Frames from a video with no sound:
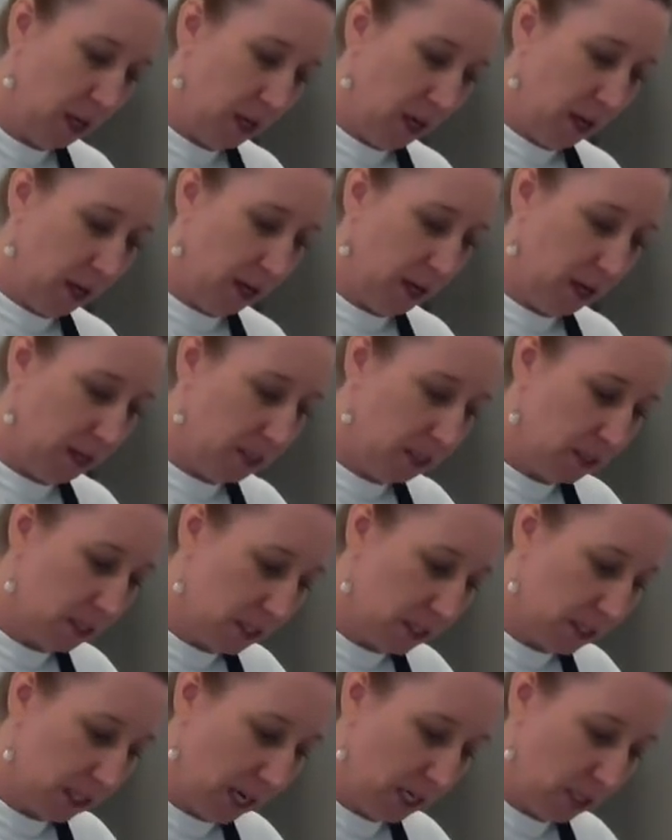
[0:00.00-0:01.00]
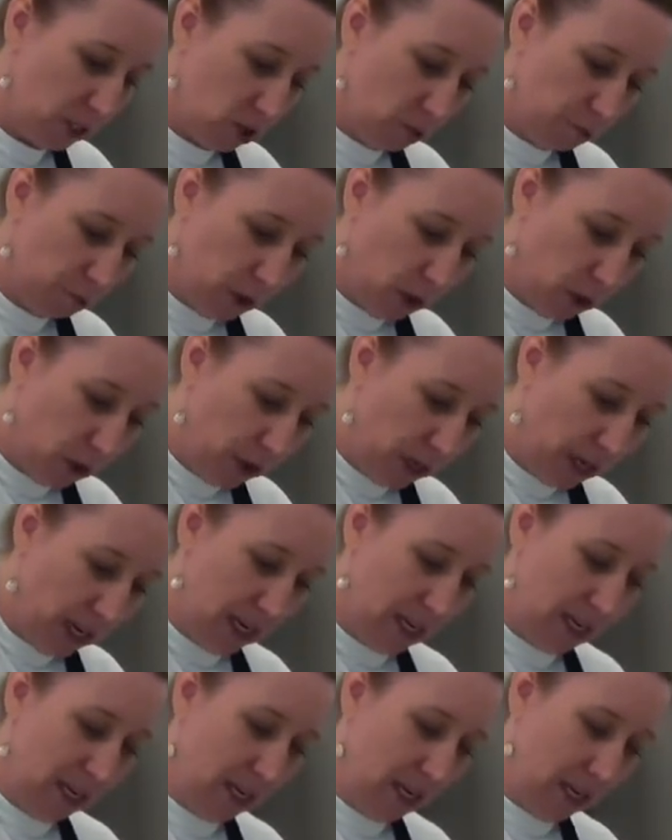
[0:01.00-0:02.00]
against the sides of the bowl,
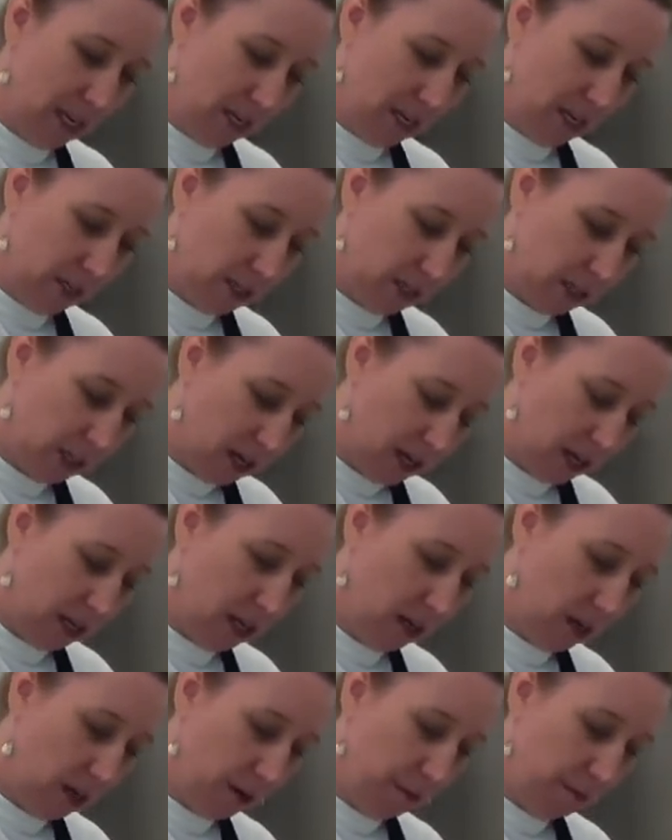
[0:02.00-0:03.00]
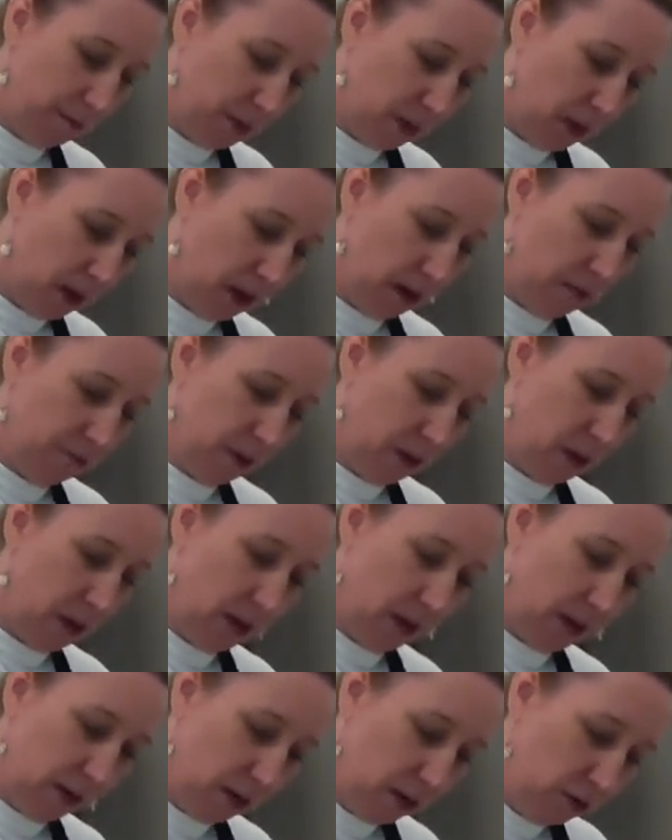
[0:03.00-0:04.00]
and it is cutting up the
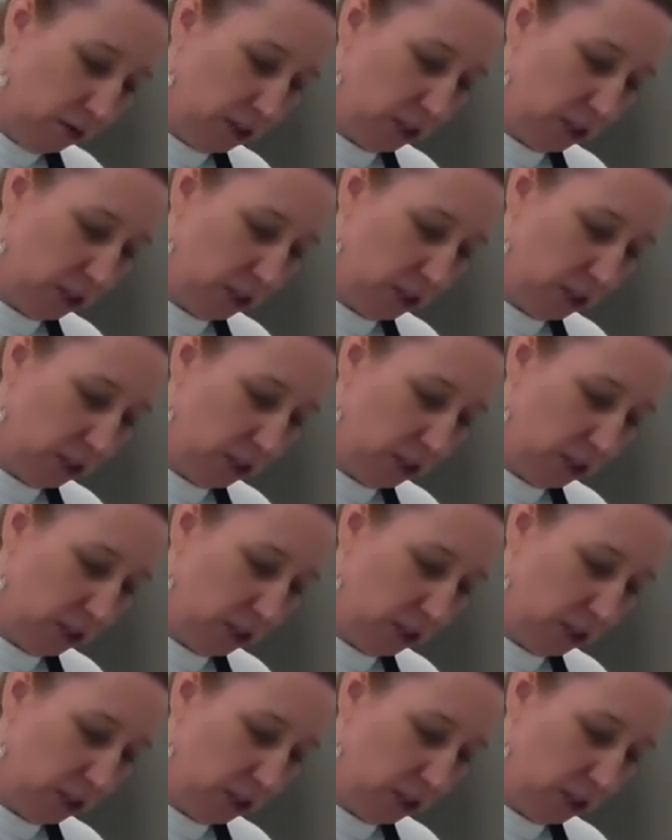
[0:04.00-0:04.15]
avocados,